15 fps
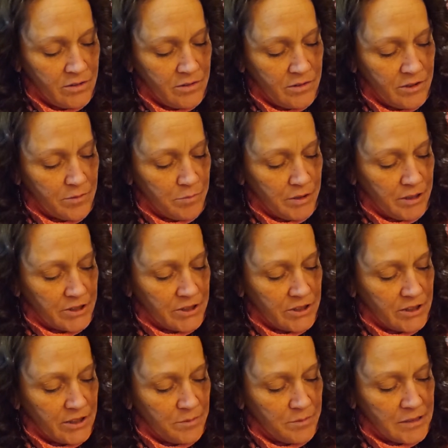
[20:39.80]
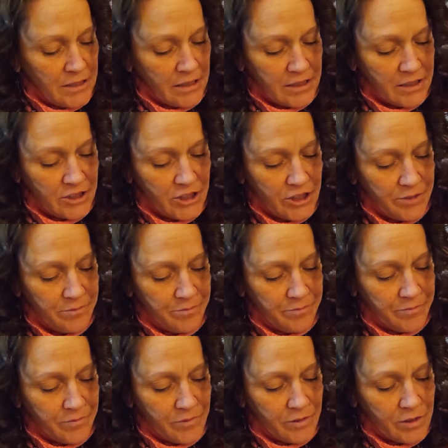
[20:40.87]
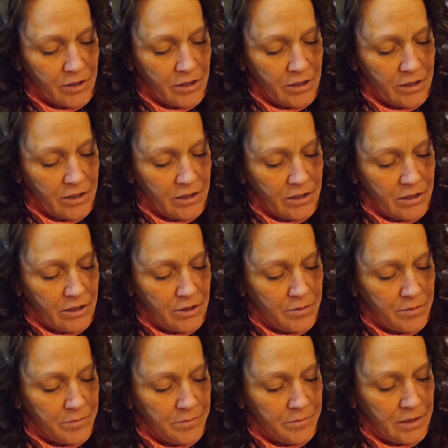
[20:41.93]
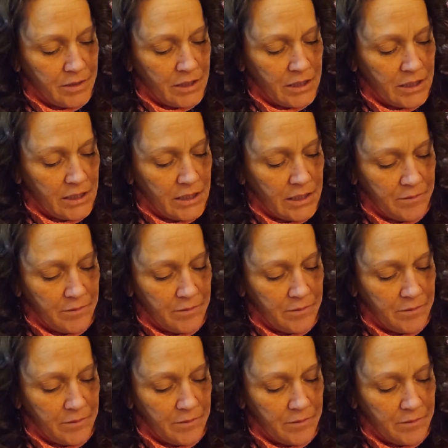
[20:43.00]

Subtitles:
the blush and lipstick and shit. Now